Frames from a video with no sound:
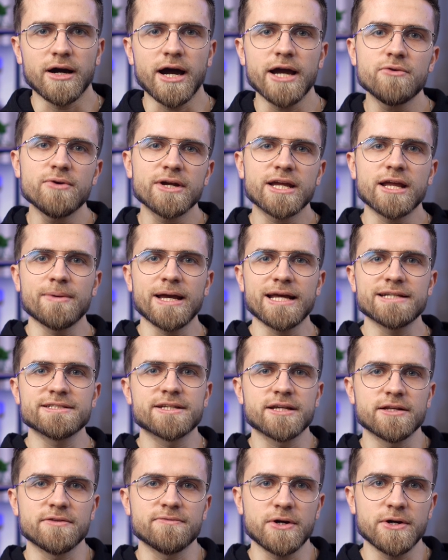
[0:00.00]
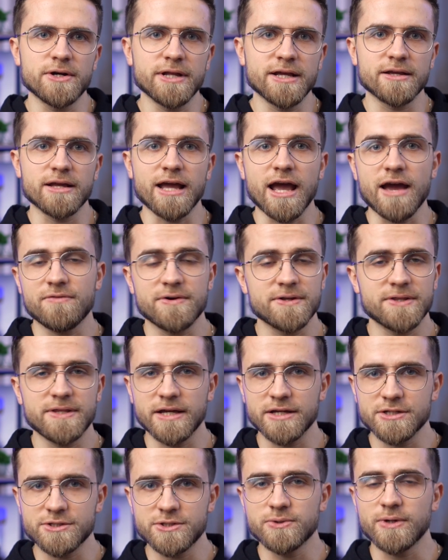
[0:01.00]
I recommend converting
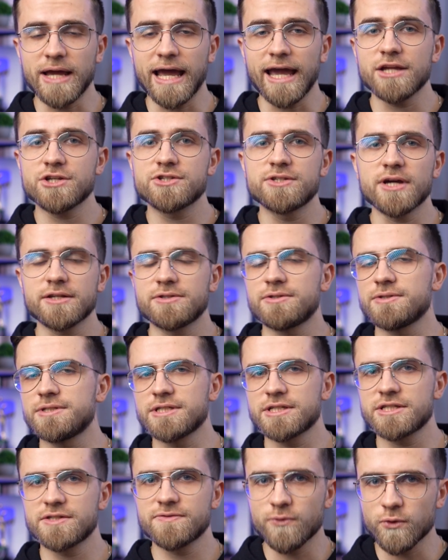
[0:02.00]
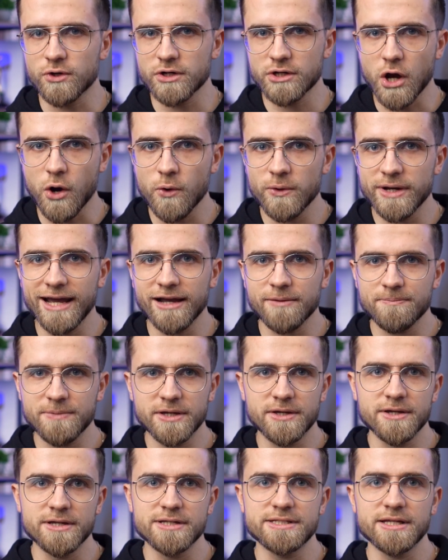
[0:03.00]
everything to H.264 codec
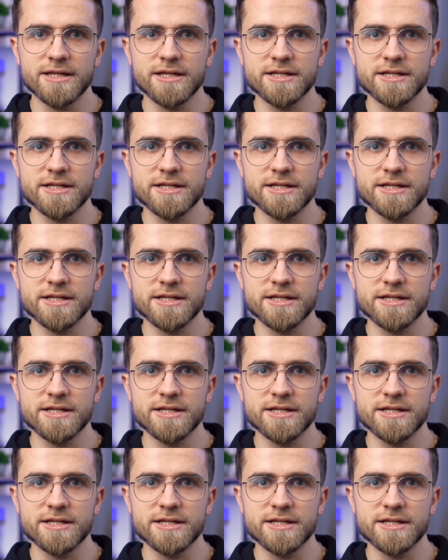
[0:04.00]
because it